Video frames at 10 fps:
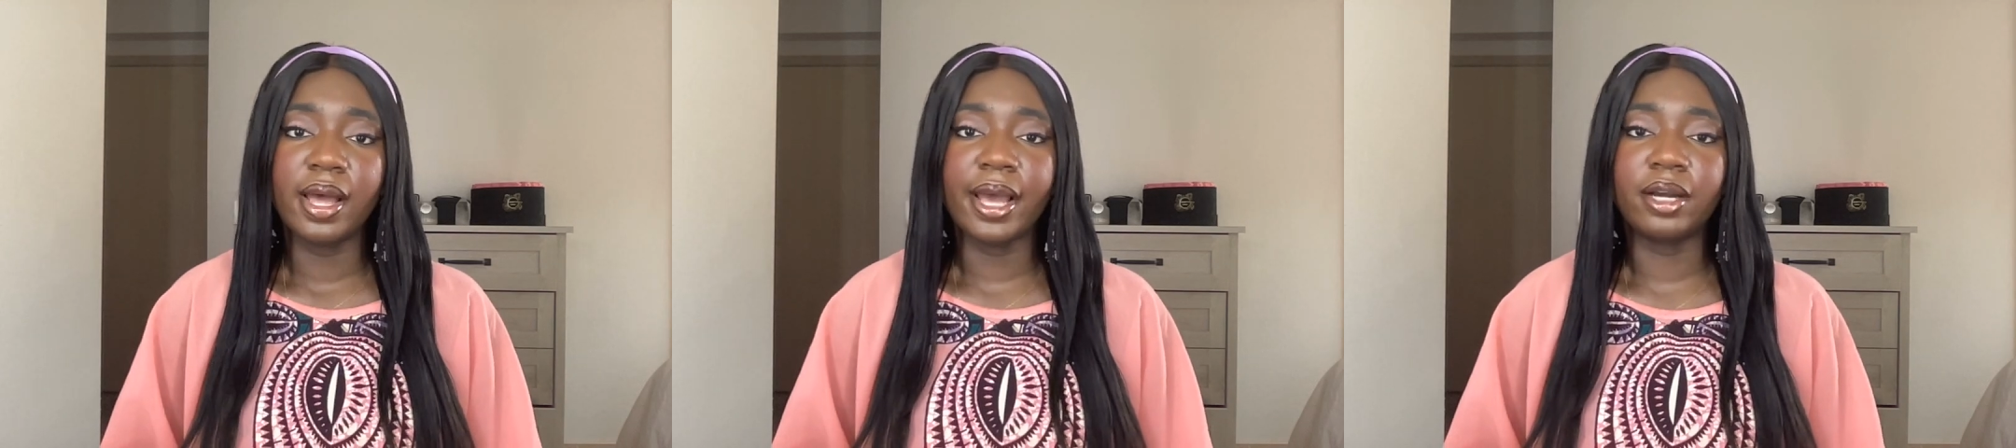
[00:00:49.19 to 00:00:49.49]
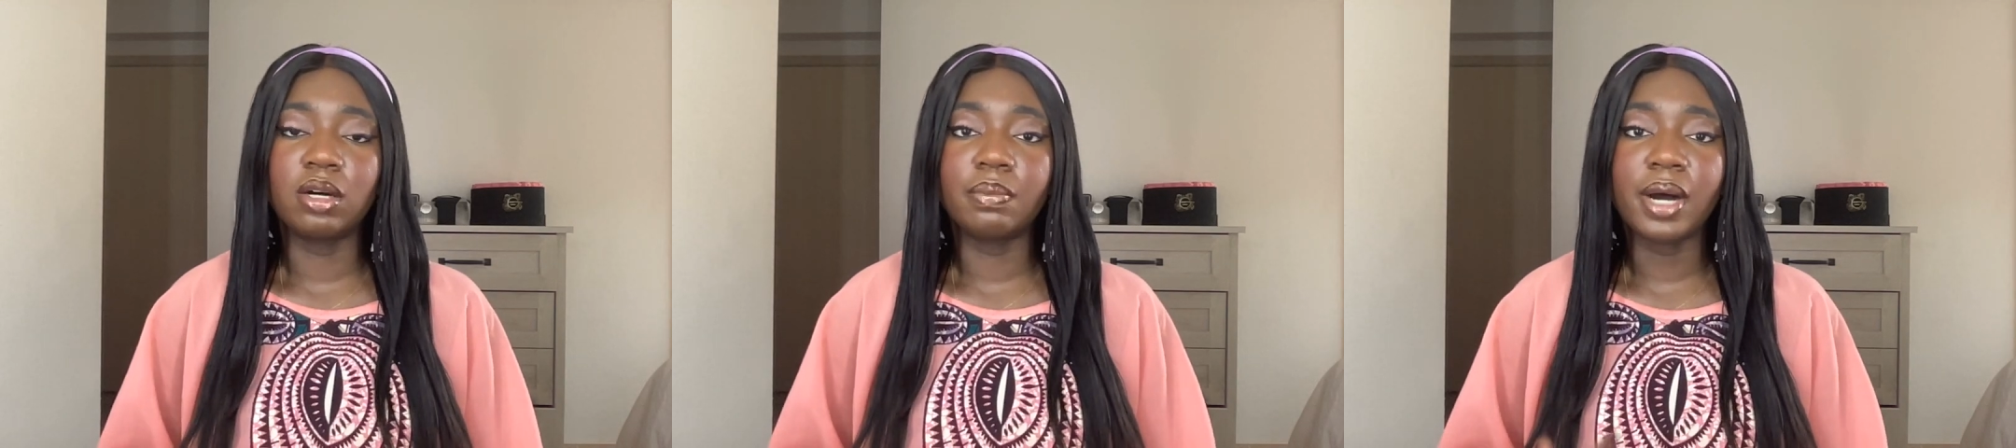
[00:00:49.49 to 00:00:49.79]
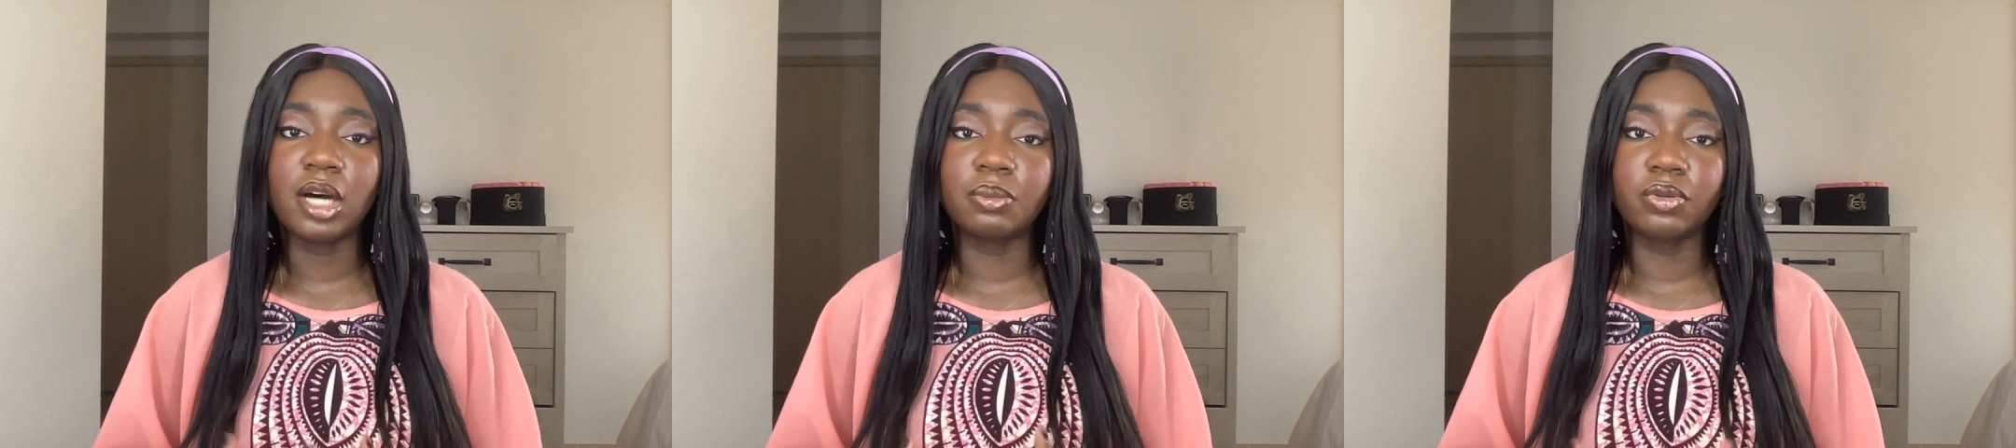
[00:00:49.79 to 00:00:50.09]
I
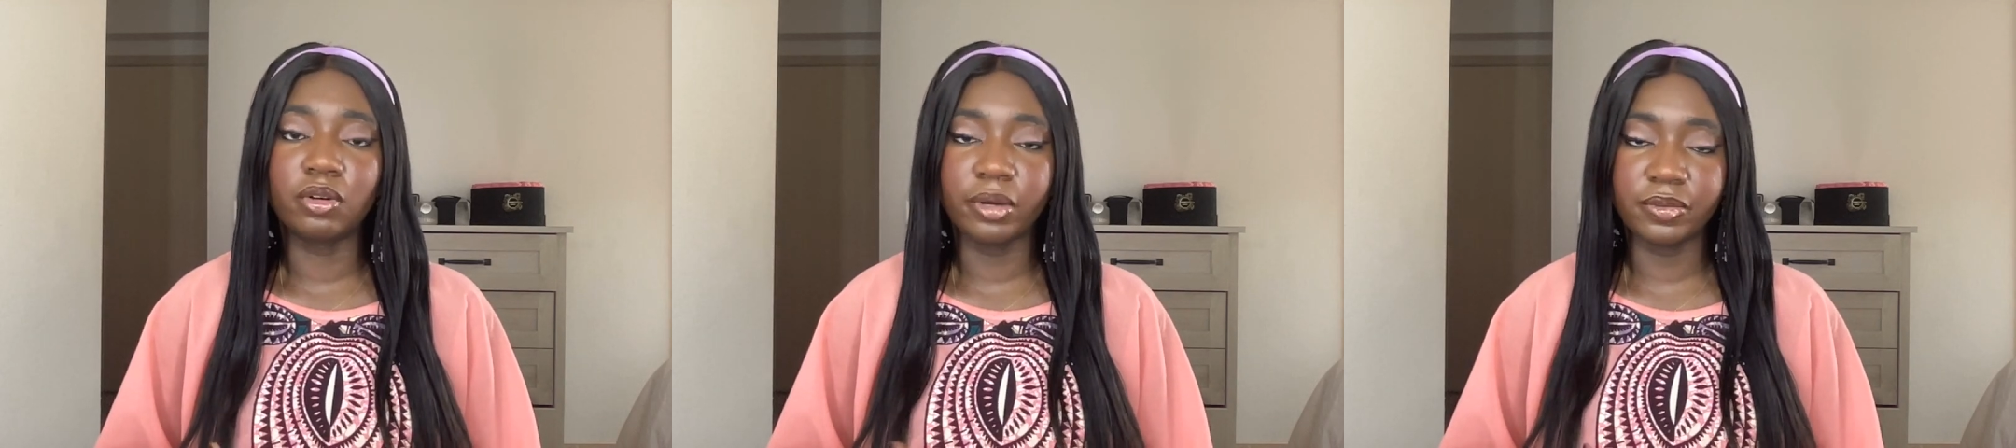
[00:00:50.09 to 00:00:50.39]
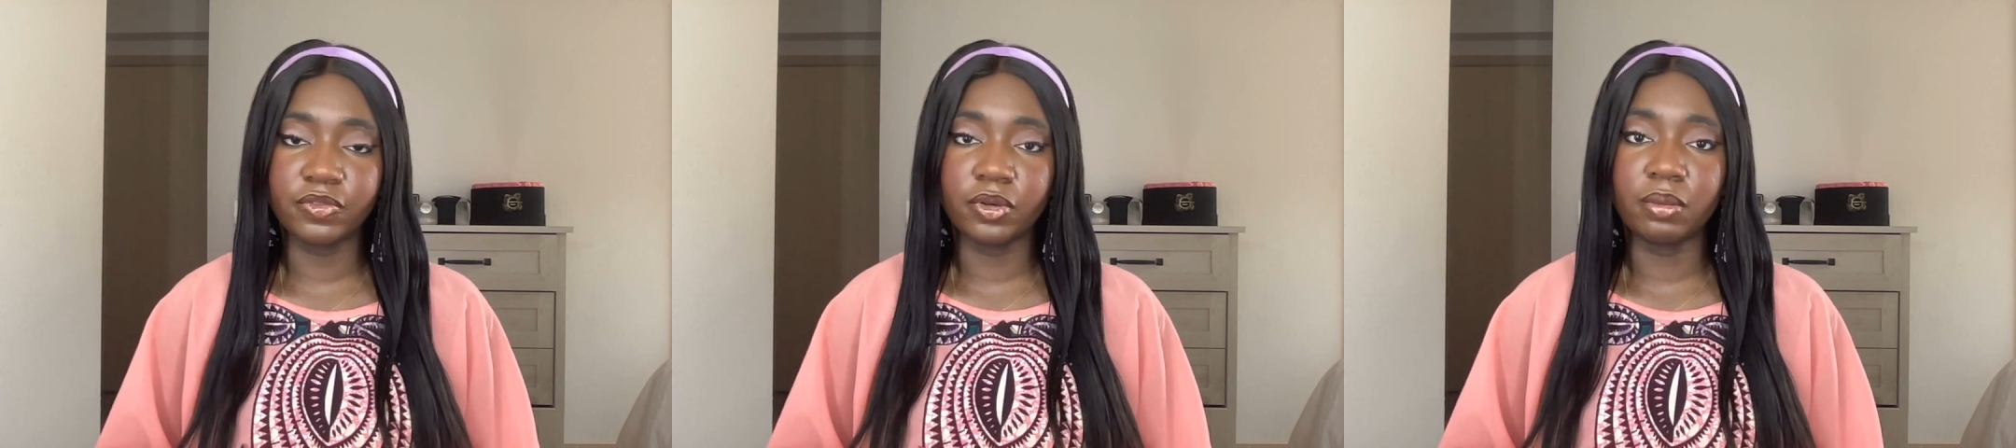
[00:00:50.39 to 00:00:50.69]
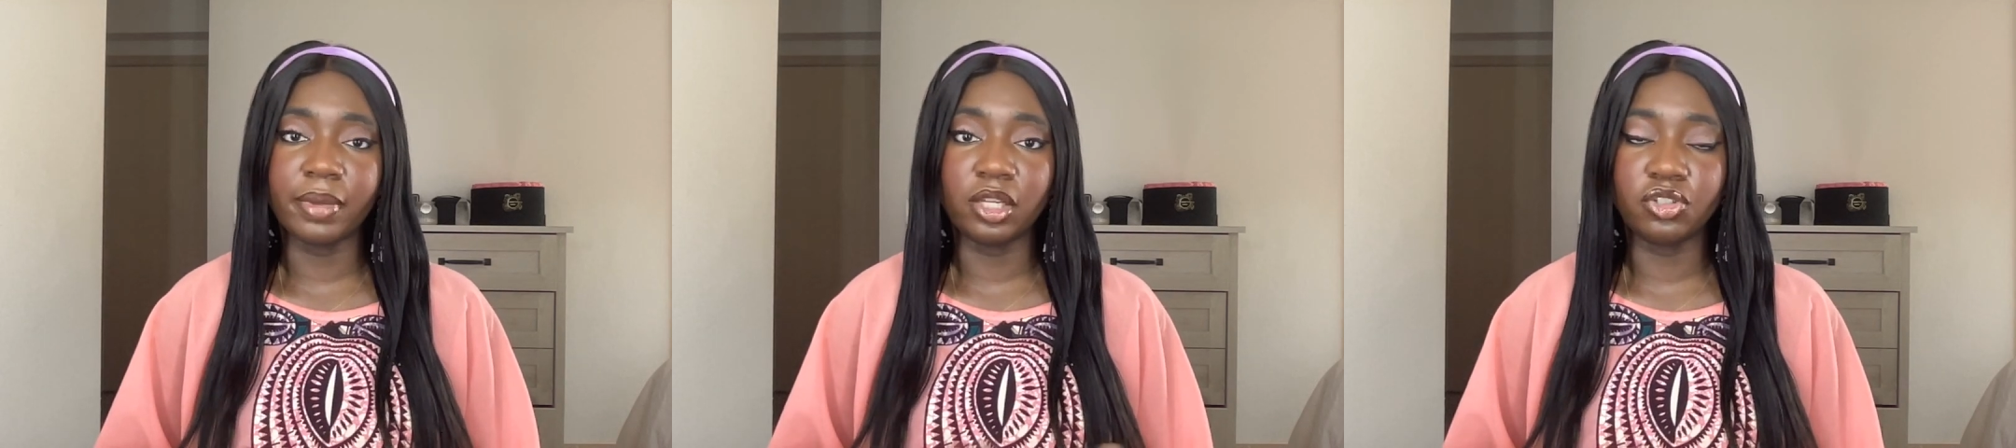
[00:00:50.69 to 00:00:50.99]
compiled proverbs
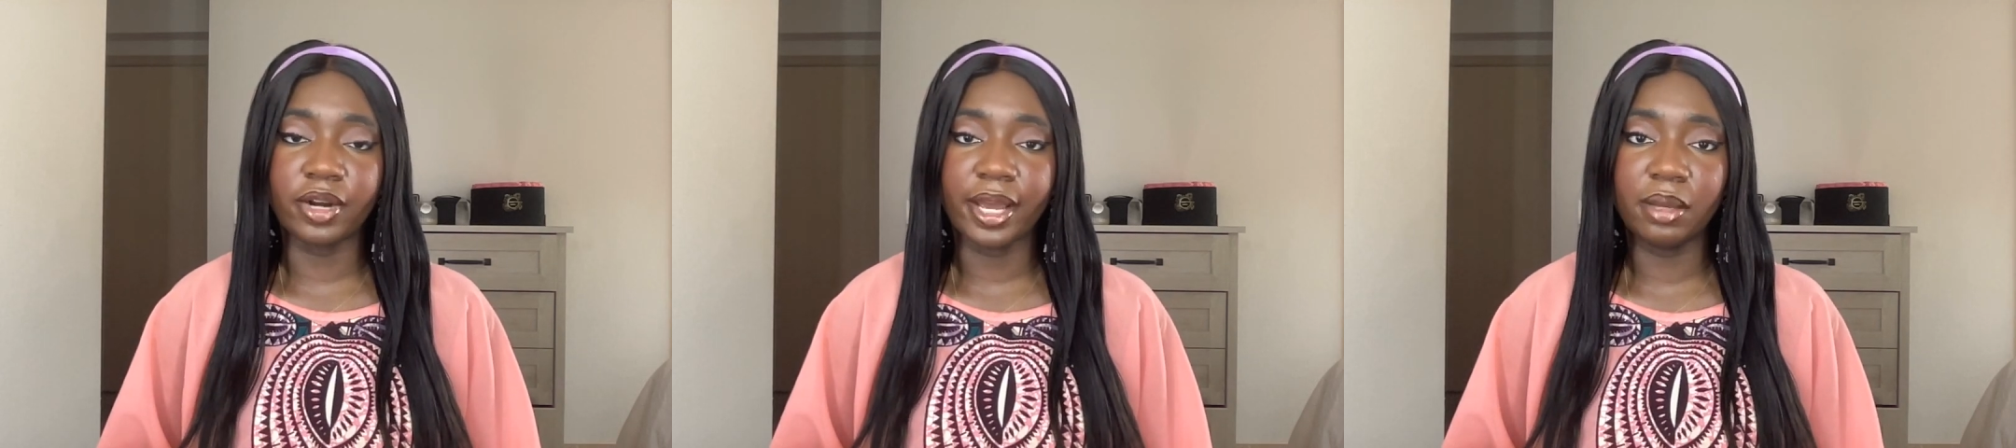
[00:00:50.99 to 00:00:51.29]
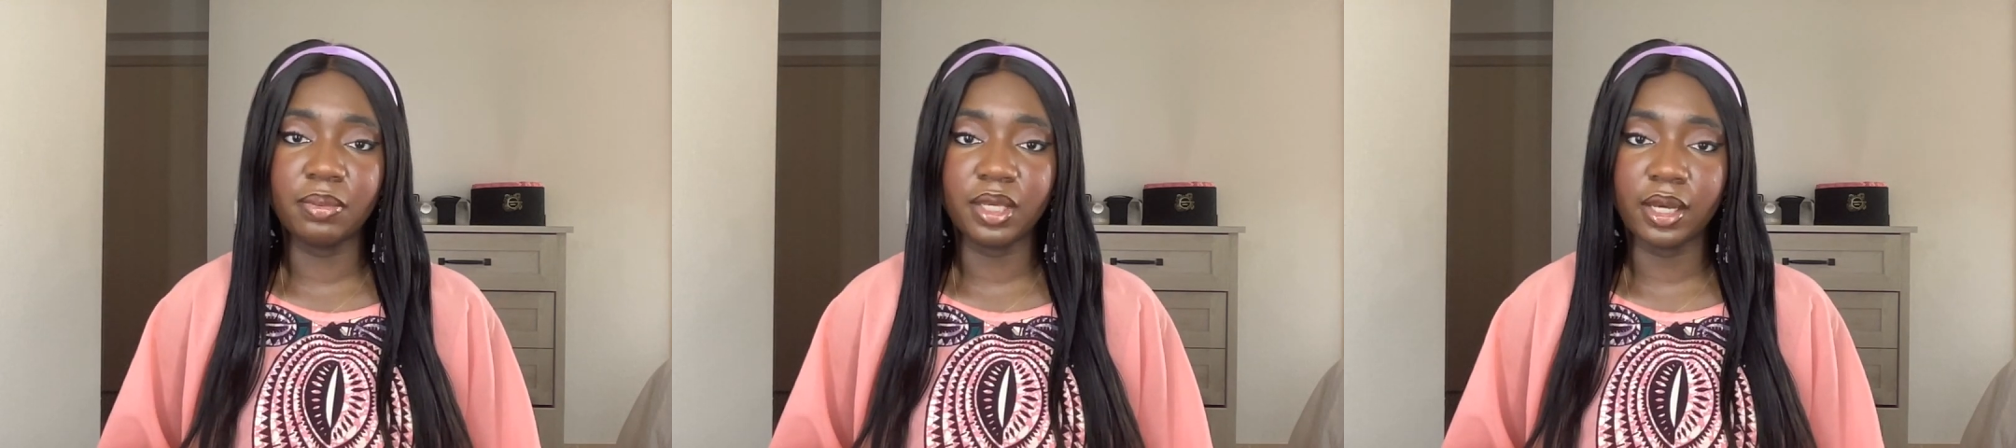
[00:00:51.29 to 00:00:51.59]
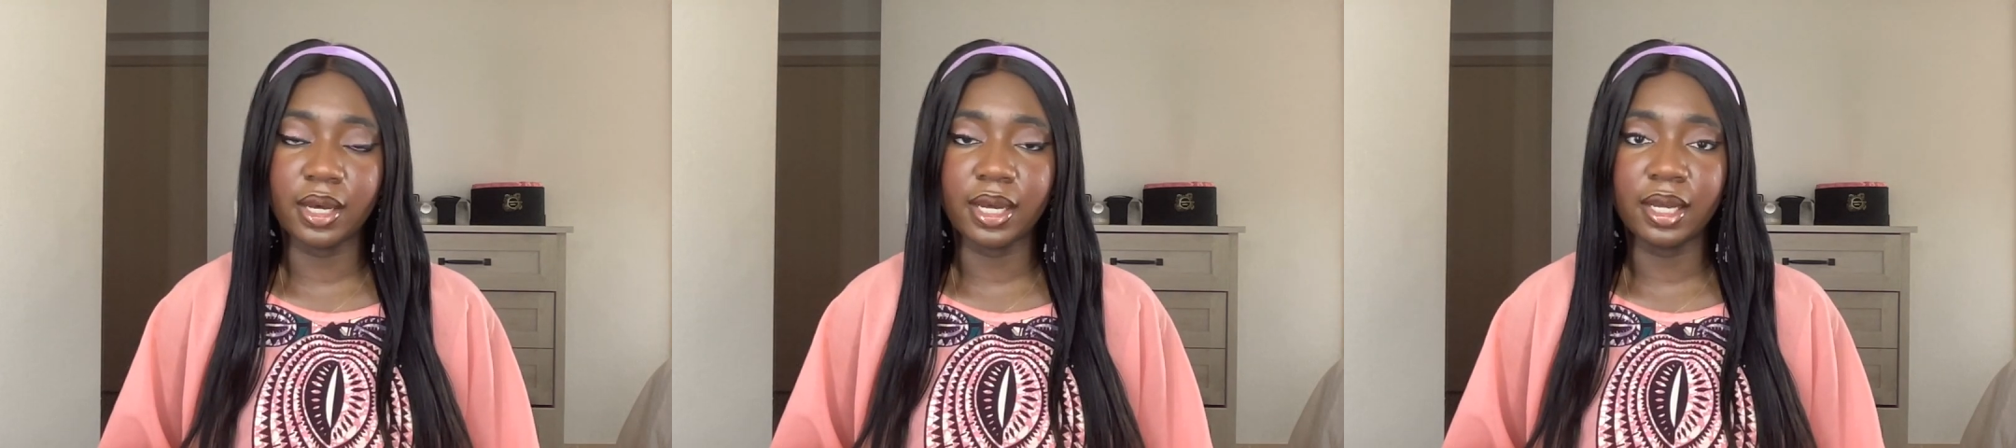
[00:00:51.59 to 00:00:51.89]
from my tribe,
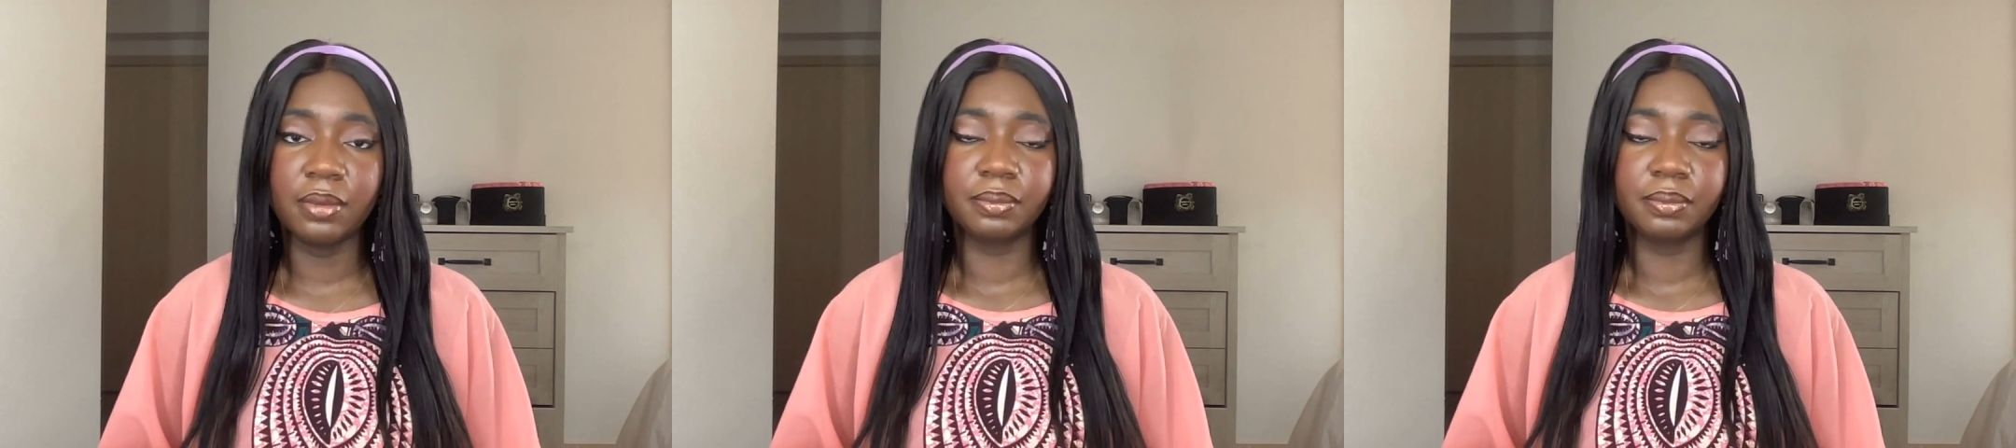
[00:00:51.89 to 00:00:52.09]
Ika,